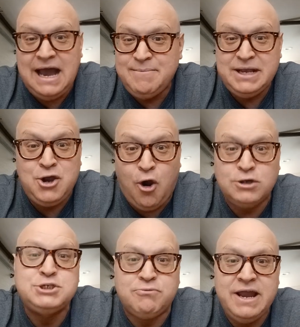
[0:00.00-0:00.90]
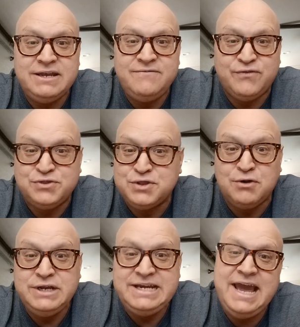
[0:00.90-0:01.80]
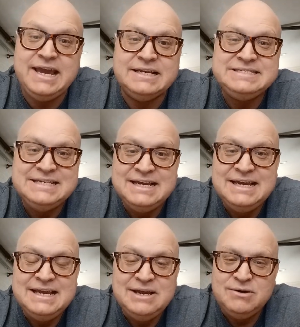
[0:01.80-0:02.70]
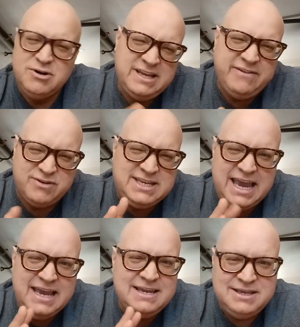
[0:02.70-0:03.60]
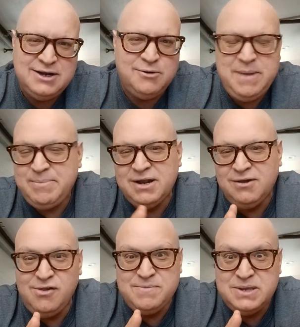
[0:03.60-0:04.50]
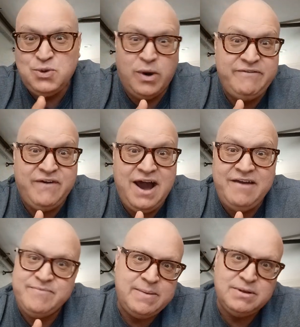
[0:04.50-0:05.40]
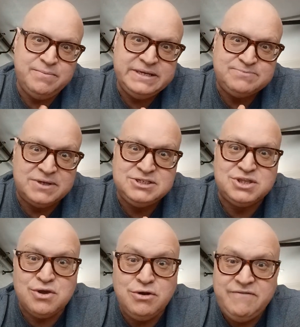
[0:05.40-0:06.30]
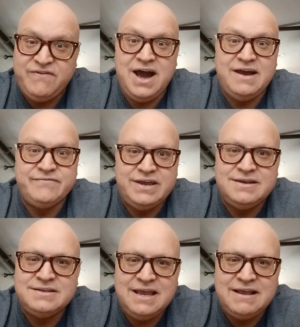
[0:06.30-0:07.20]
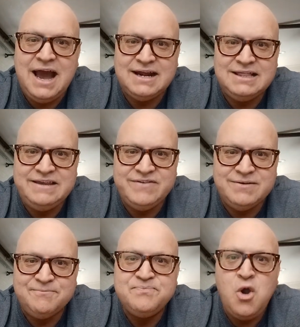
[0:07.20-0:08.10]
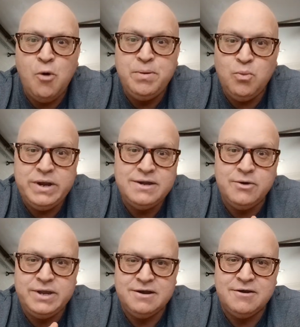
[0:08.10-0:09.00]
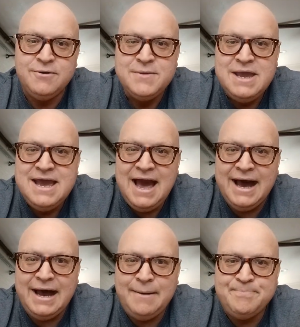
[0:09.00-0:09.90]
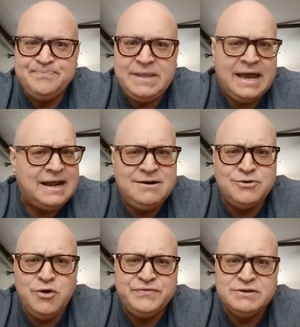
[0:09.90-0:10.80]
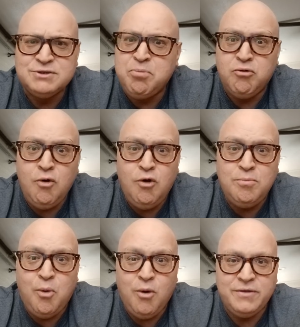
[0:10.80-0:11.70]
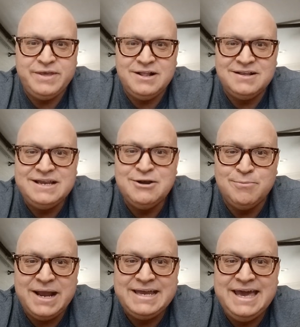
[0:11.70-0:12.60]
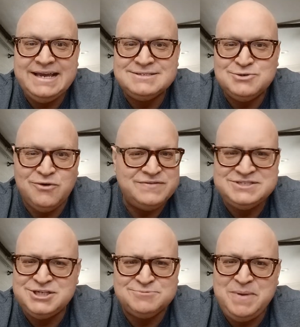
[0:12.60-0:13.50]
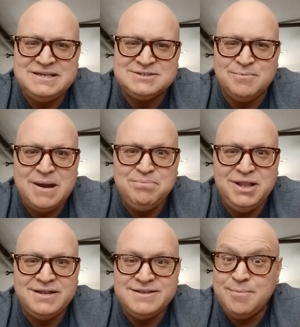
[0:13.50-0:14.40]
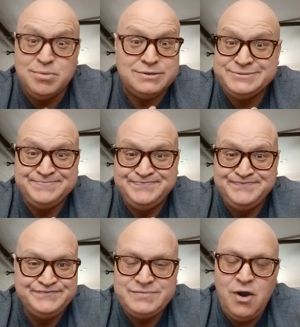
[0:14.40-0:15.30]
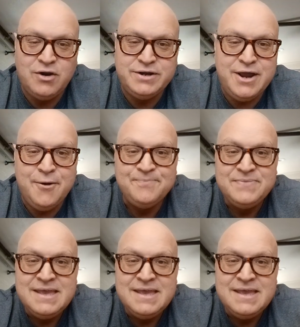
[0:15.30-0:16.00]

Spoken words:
I'm incarcerated for 30 days, or give or take. Maybe it'll only be 25. Maybe it'll be as much as 35. They kind of leave an open window here. And I don't know if there's a parole board that'll hear my case or if it's just based on my blood numbers. Hard to know.